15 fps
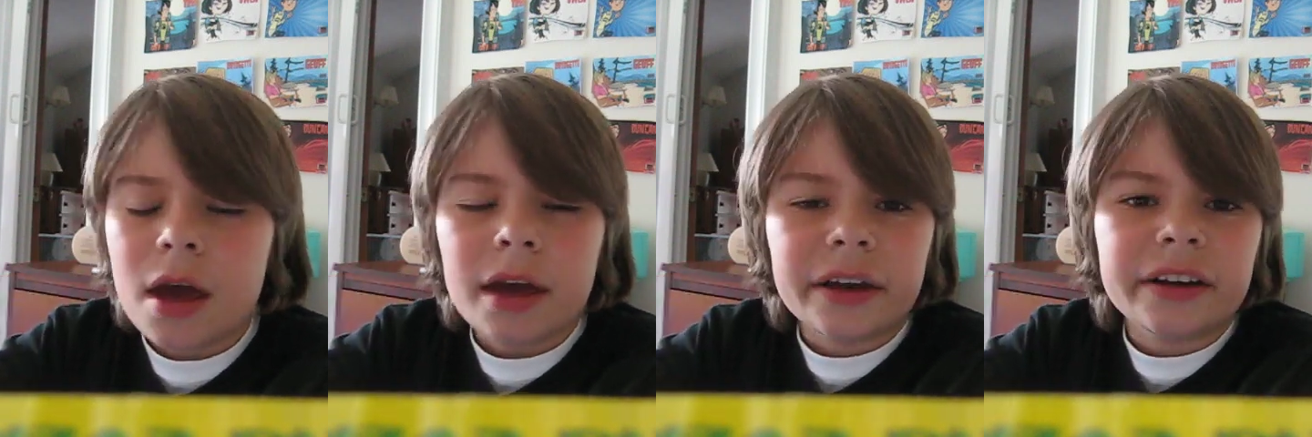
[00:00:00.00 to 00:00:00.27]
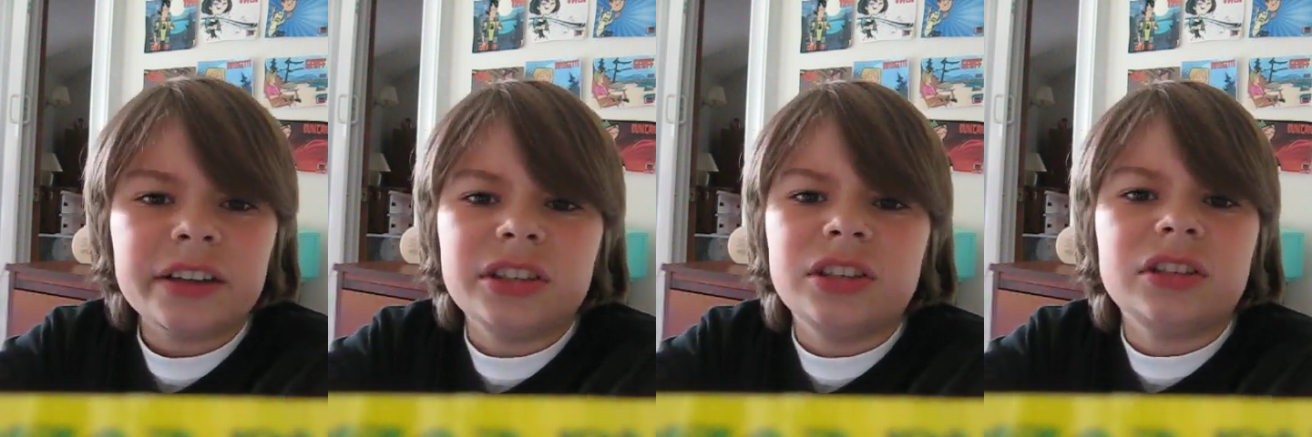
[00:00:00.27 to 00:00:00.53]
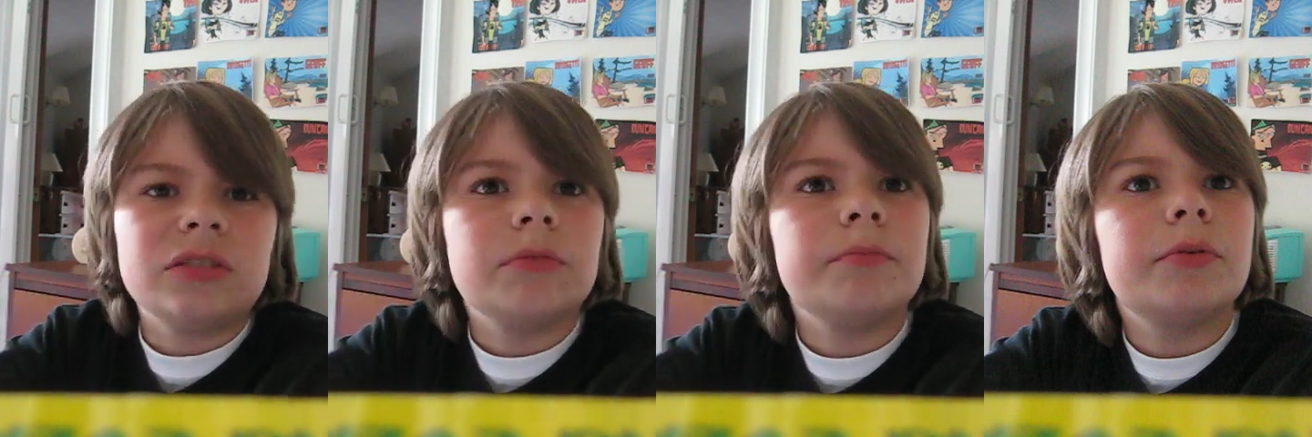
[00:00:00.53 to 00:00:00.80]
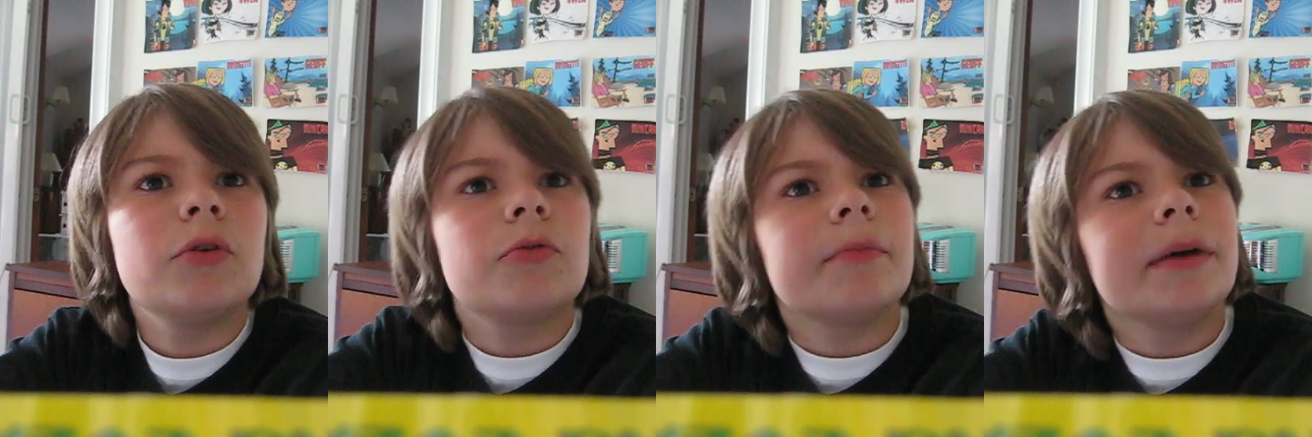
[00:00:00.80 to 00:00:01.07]
catching some
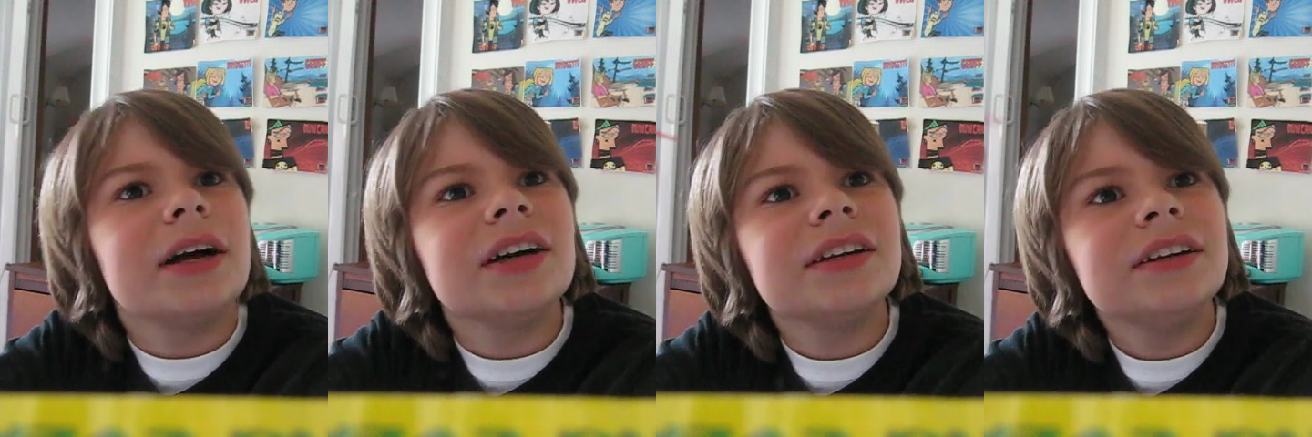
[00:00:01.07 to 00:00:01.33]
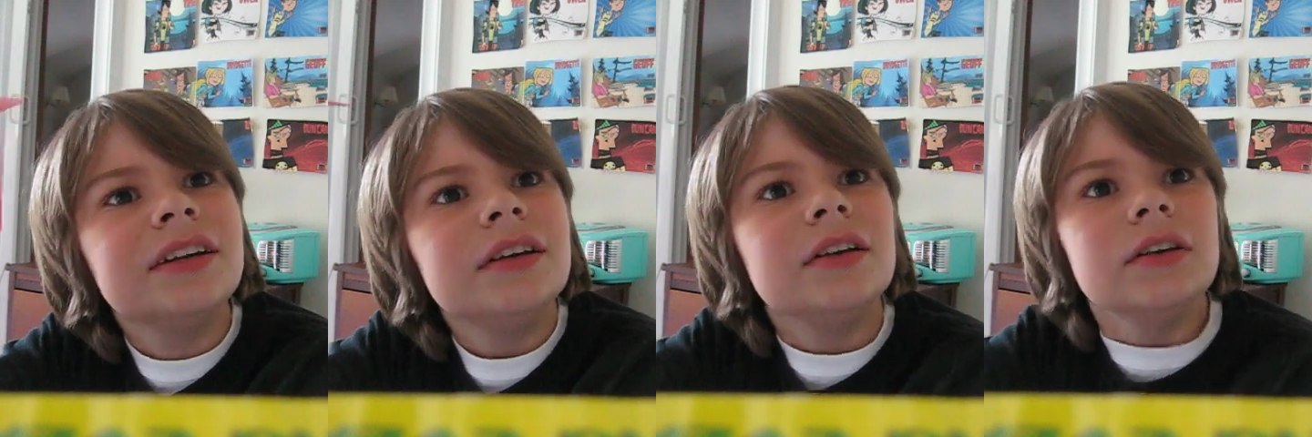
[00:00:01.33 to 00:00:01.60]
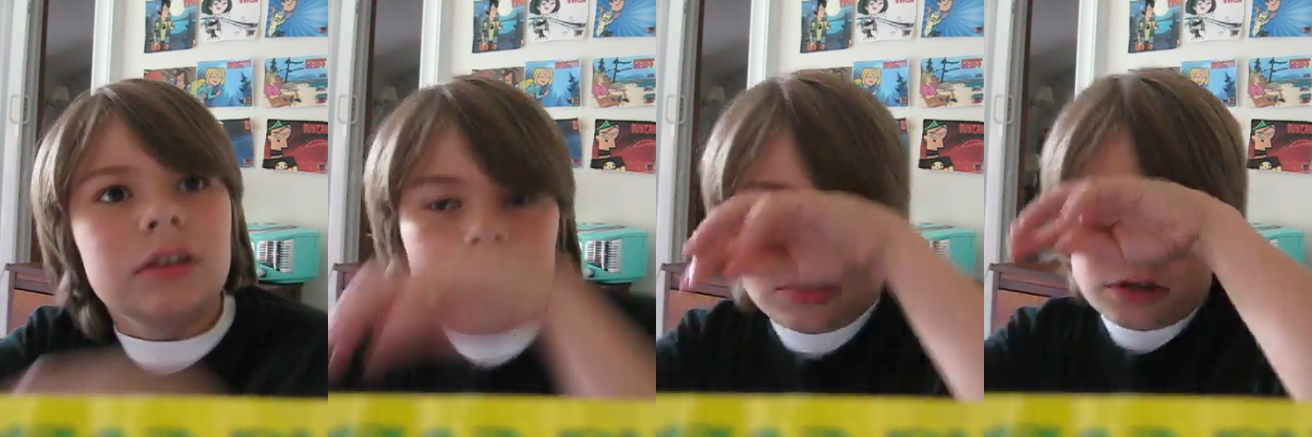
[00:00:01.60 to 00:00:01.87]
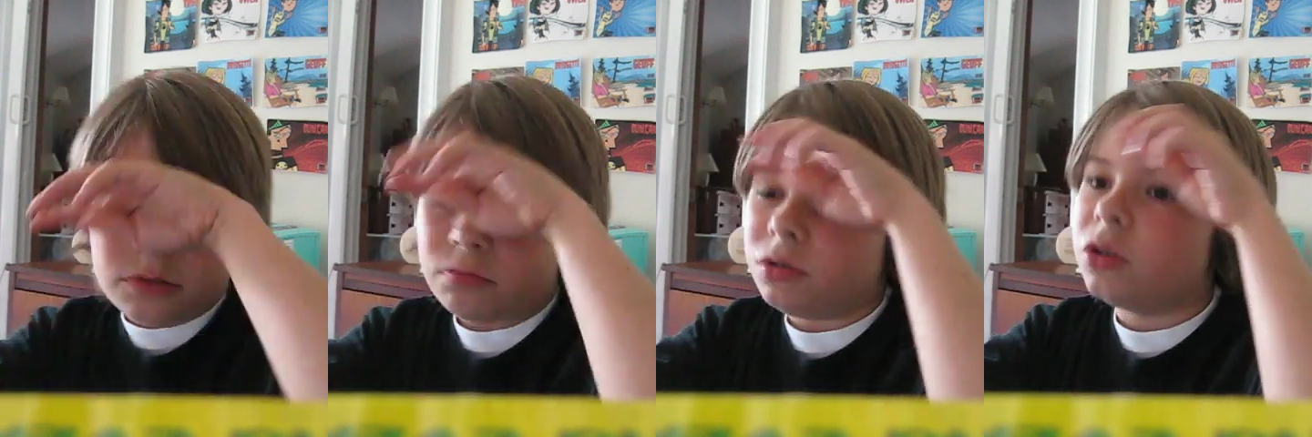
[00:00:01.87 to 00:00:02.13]
Pokemon.
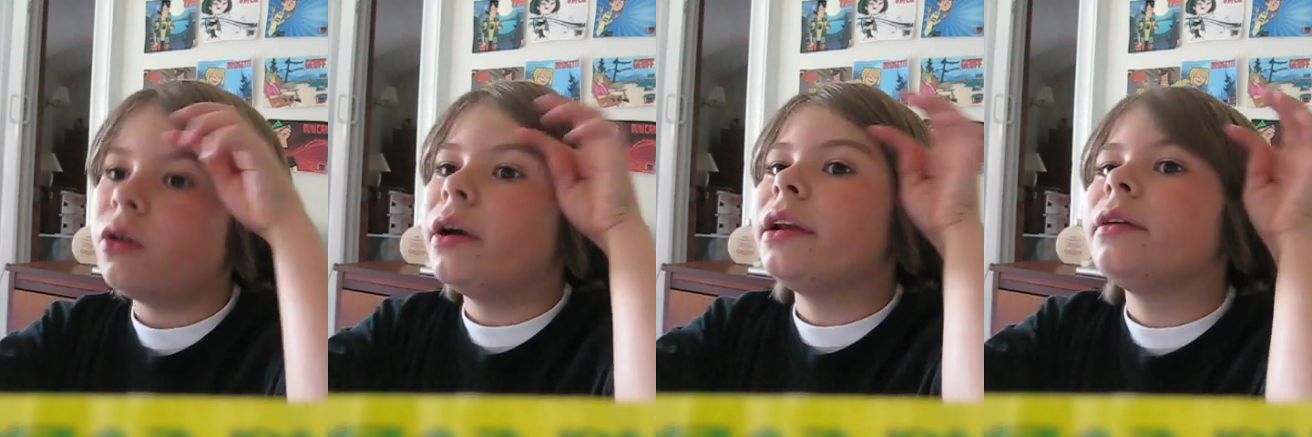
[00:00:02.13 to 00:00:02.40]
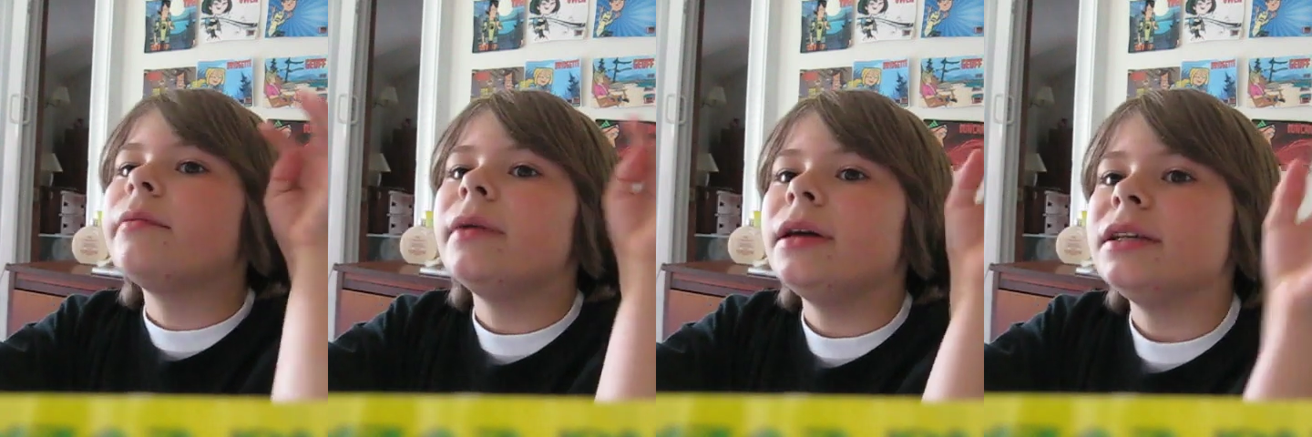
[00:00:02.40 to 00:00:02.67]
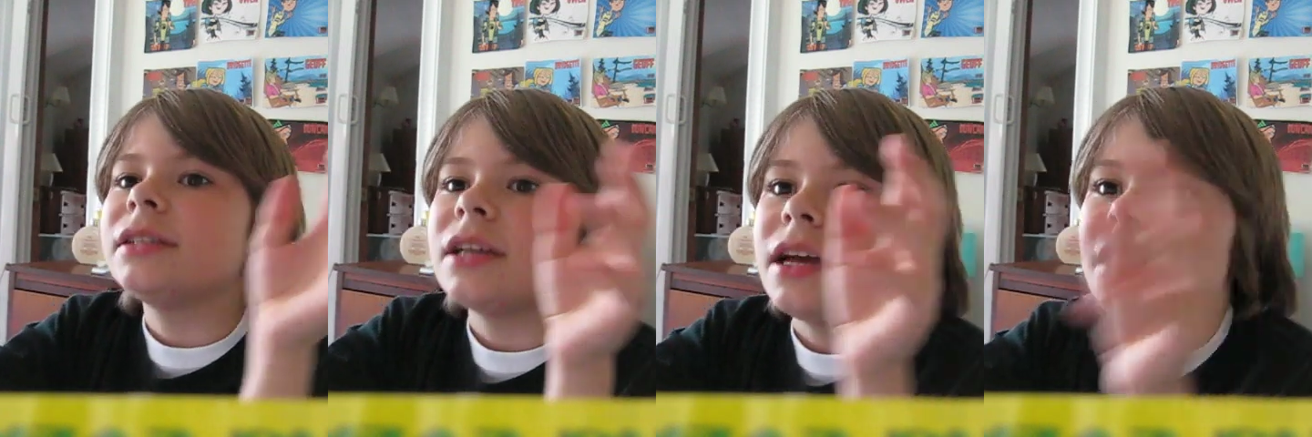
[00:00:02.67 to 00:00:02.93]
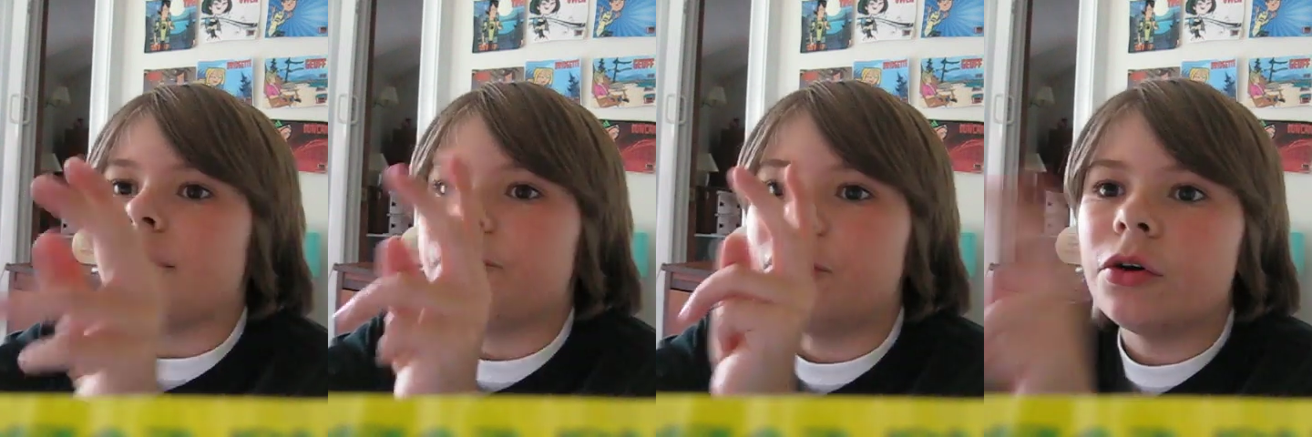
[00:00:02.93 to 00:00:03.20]
Um, so anyways, I
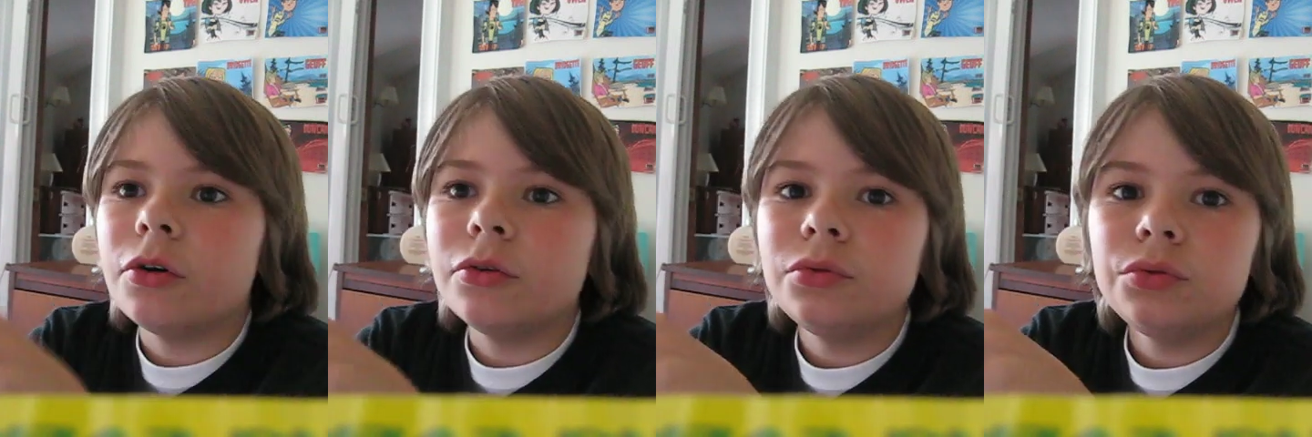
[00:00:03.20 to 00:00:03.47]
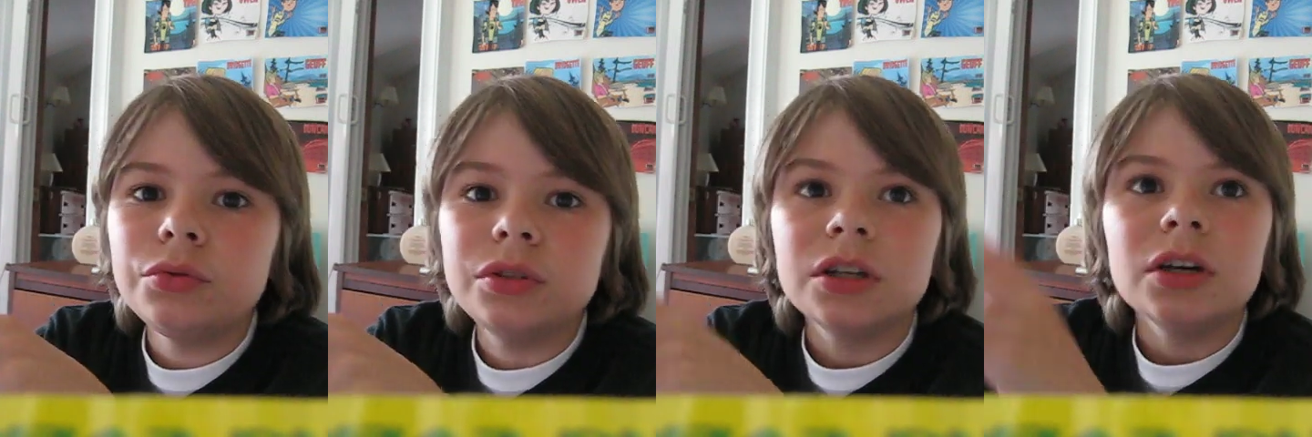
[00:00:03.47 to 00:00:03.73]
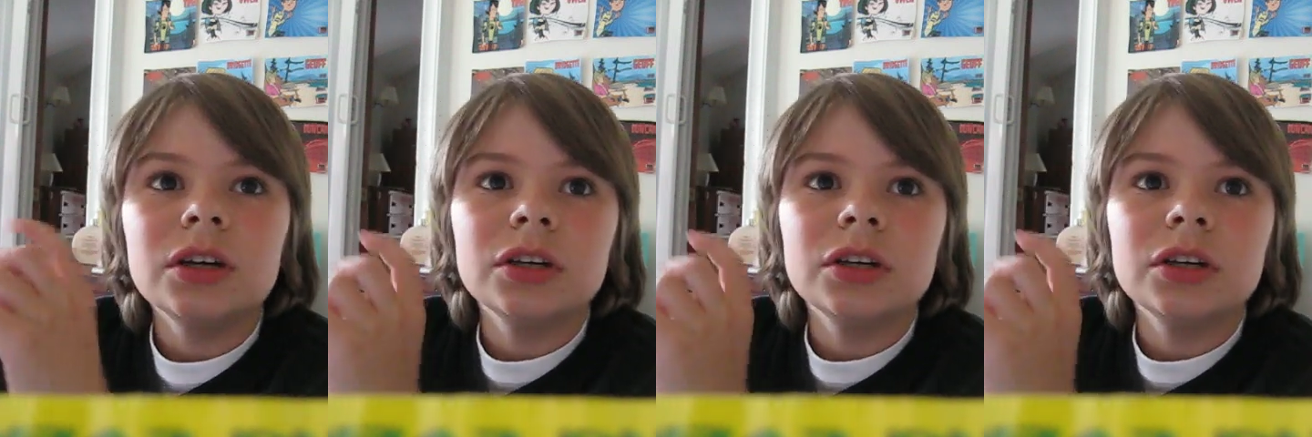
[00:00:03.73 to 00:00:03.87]
have those,